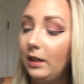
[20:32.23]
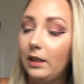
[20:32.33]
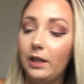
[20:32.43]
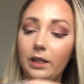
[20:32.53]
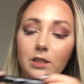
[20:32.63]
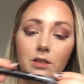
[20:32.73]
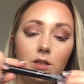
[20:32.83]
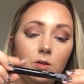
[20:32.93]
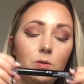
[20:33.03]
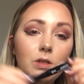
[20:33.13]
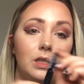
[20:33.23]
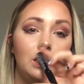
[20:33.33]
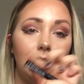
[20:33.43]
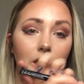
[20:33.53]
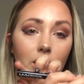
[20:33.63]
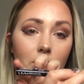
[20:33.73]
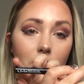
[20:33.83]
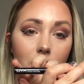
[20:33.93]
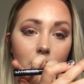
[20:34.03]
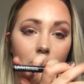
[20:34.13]
and I just use
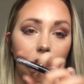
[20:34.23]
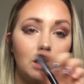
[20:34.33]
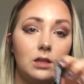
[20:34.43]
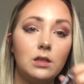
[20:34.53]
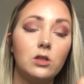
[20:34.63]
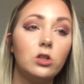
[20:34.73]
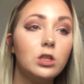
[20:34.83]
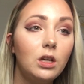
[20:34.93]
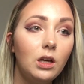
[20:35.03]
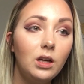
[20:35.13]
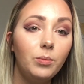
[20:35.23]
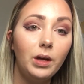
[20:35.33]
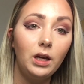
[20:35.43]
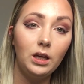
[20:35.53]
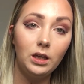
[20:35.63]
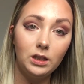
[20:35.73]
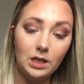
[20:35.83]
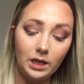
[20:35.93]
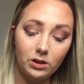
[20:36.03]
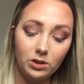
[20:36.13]
NYX because it's cheap and
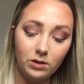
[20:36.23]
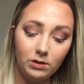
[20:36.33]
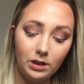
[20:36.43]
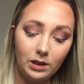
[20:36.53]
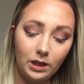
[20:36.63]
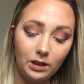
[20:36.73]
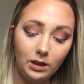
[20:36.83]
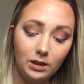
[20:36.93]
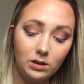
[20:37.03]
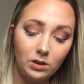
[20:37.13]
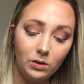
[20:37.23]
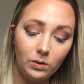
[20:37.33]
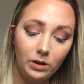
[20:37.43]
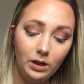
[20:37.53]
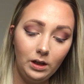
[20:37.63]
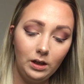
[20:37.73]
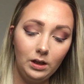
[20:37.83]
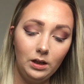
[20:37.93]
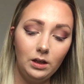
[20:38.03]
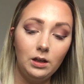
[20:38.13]
I actually really like it. And so
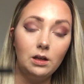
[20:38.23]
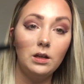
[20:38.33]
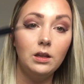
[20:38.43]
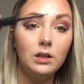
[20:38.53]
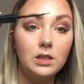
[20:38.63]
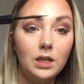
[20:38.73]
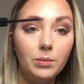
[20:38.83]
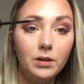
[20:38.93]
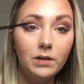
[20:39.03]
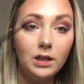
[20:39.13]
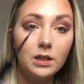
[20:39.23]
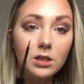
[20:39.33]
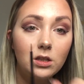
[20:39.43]
the tip of it is